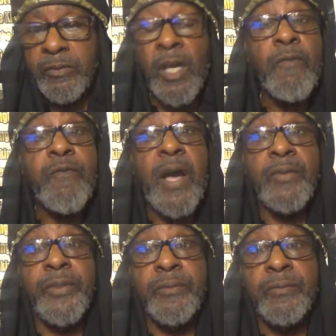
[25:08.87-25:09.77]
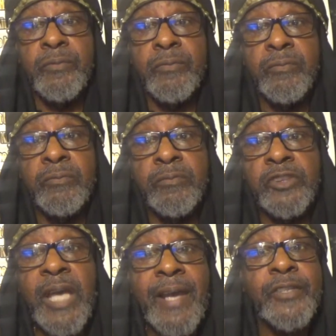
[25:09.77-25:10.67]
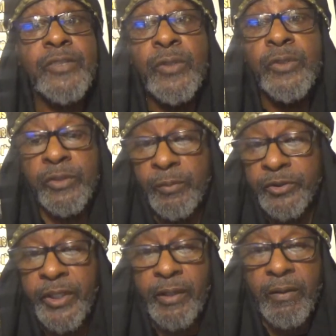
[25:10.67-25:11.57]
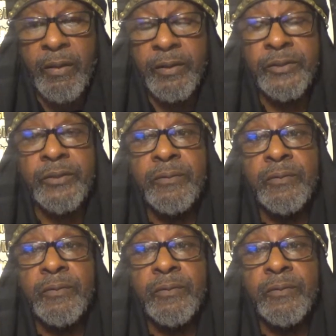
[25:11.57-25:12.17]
Dumbfounded. saddest children, the most High call us.